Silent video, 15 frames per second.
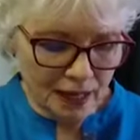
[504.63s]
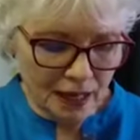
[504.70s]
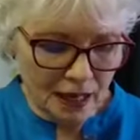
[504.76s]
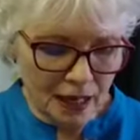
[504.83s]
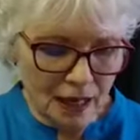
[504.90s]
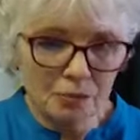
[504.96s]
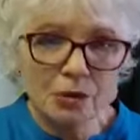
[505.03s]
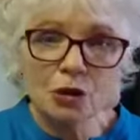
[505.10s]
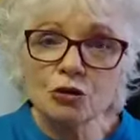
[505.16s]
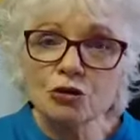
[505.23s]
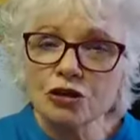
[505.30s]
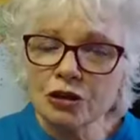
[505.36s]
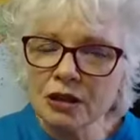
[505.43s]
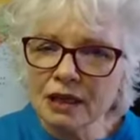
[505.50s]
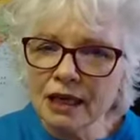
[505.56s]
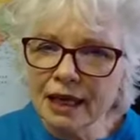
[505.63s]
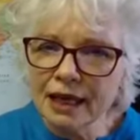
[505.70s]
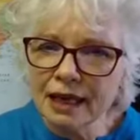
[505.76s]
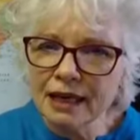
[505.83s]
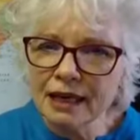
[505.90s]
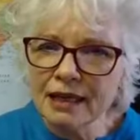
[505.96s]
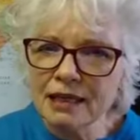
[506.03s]
emotionally,
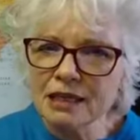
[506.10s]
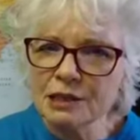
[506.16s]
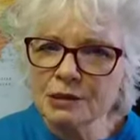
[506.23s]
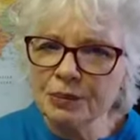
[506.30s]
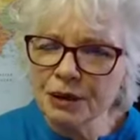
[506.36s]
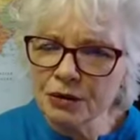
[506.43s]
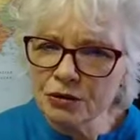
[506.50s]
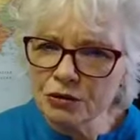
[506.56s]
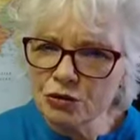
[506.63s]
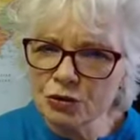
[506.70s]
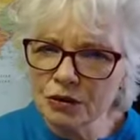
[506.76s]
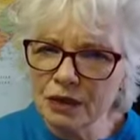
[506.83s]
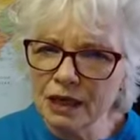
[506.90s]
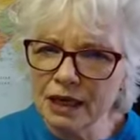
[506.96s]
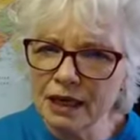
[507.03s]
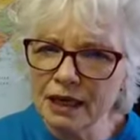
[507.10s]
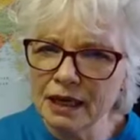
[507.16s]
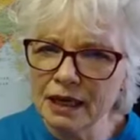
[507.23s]
spiritually,